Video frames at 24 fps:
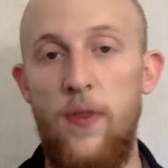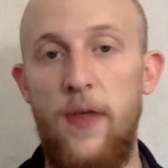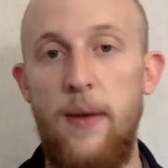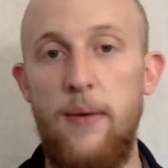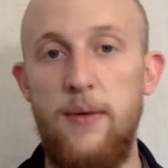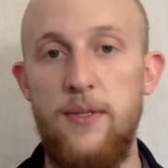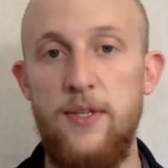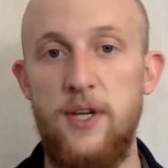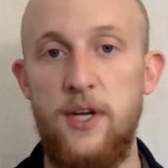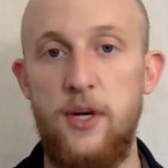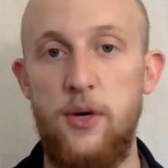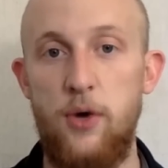That
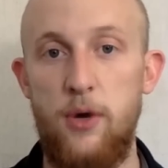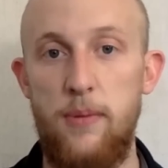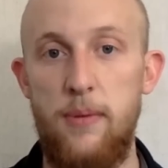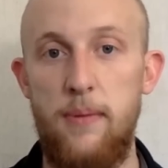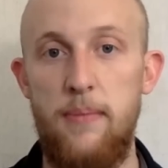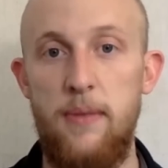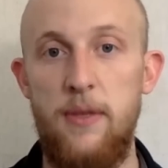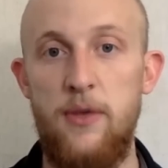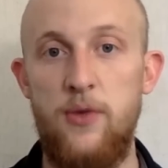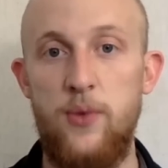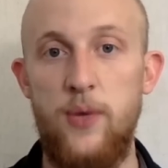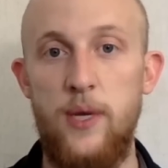was an
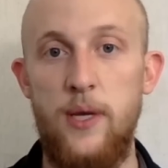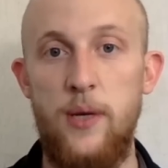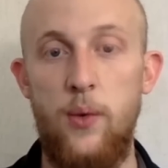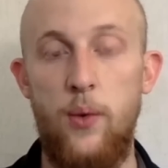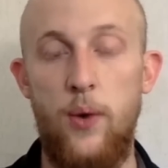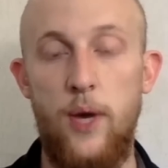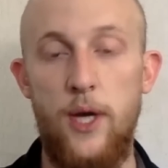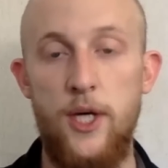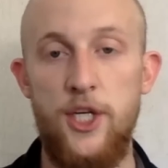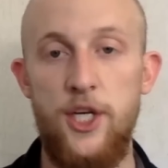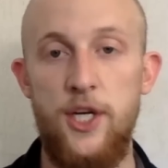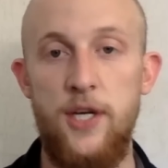agreement between
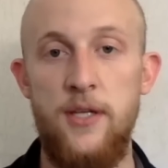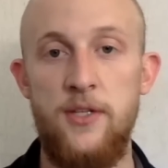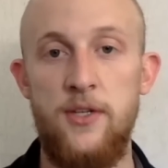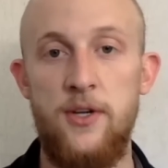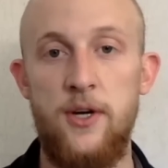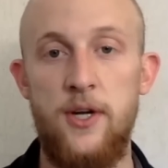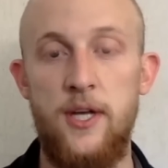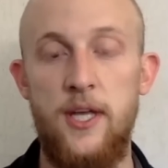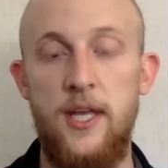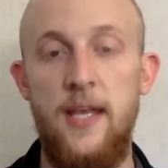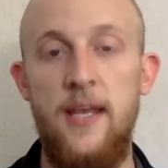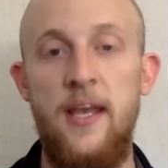Russia and
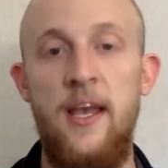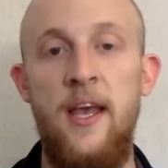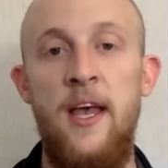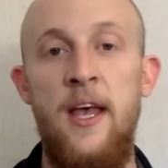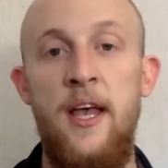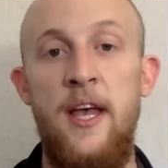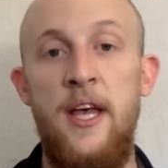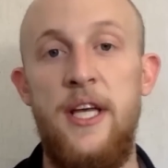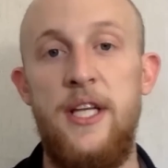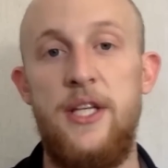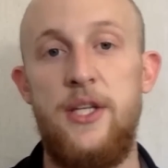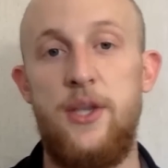Turkey.
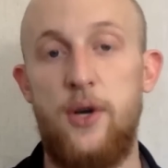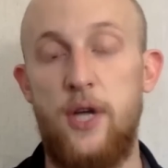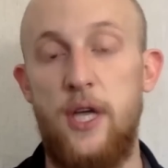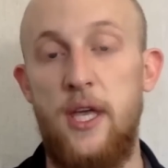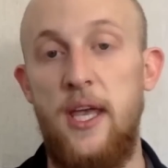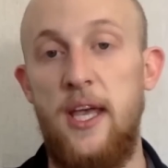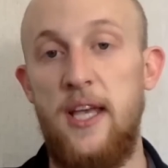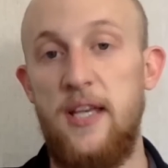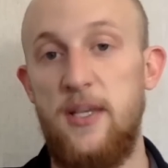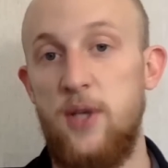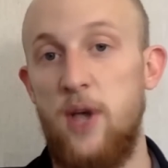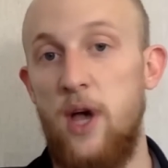
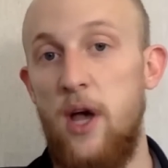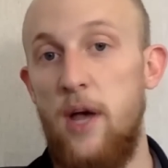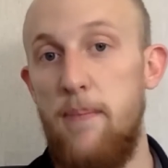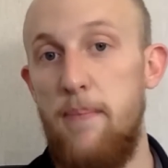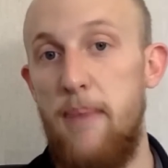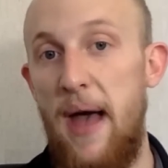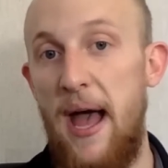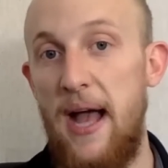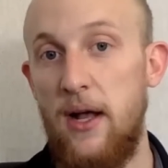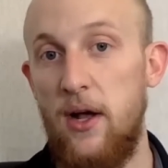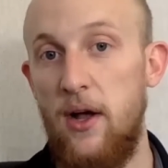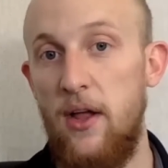Turkey has gone
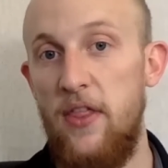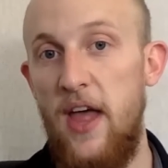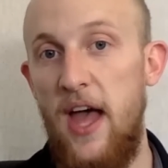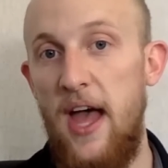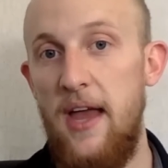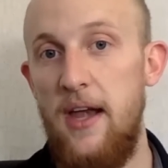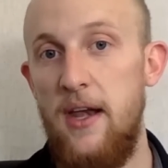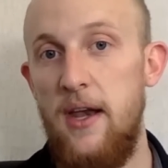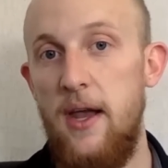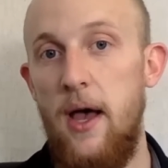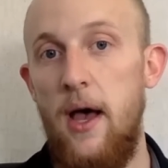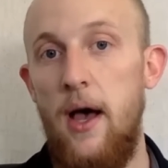back on
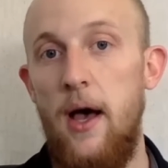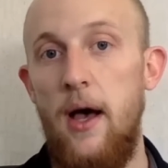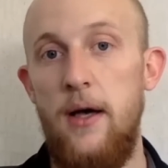that.